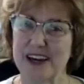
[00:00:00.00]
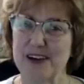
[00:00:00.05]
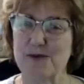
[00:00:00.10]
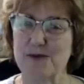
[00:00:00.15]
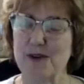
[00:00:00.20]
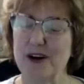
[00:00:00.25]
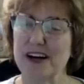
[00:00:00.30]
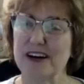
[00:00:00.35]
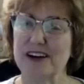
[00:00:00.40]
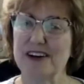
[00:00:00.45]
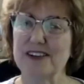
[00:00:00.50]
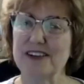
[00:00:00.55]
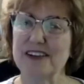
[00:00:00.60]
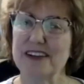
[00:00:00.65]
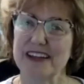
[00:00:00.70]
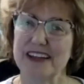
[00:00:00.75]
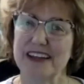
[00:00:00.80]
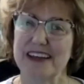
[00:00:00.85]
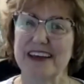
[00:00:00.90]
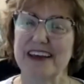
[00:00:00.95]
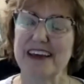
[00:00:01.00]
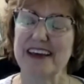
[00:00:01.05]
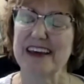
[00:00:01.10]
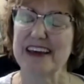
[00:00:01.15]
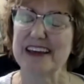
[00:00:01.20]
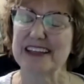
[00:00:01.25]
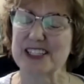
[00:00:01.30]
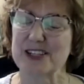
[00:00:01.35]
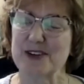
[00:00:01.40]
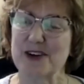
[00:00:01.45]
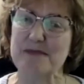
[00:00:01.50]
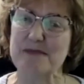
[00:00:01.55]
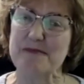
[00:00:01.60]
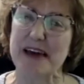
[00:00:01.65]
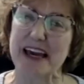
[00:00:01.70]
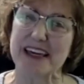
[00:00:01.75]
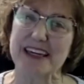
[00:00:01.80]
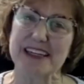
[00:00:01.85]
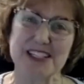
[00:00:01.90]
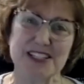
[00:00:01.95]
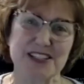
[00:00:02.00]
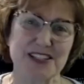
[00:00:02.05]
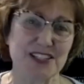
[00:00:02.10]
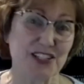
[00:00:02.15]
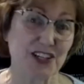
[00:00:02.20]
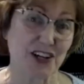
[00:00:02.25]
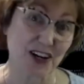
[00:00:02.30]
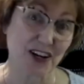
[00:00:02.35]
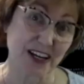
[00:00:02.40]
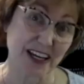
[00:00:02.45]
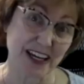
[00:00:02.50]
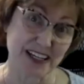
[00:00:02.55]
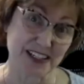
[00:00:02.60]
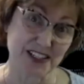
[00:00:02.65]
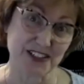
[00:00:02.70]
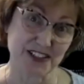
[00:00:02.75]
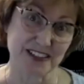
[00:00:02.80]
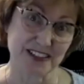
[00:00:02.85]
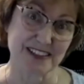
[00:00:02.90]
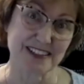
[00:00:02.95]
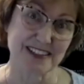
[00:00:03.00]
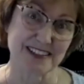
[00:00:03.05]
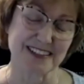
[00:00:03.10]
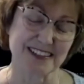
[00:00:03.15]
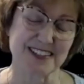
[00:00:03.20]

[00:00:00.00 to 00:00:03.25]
well, going back into the dark ages.